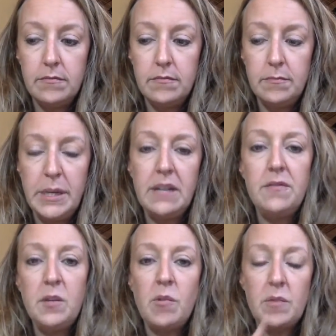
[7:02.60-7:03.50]
be in a
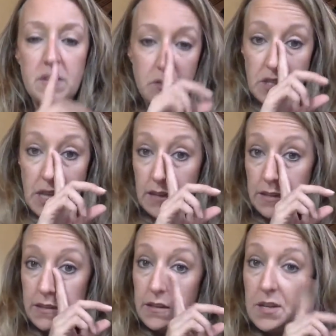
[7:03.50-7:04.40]
few moments of
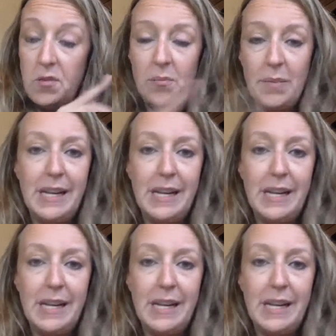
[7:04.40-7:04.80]
silence, so you won't be